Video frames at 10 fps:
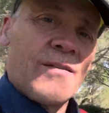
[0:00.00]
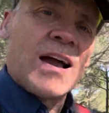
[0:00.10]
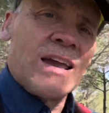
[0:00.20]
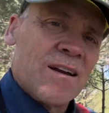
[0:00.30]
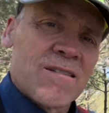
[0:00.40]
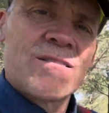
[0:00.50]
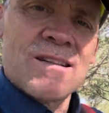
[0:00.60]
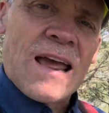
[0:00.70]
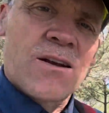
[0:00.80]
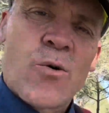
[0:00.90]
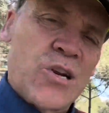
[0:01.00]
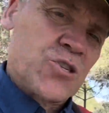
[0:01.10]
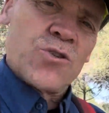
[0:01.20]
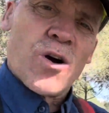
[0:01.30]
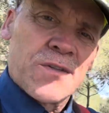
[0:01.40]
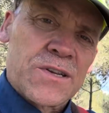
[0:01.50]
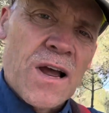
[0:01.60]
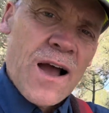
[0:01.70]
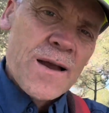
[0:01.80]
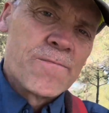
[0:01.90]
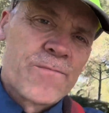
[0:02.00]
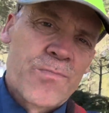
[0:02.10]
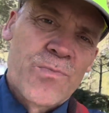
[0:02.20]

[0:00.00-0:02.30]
I hear that question all the time.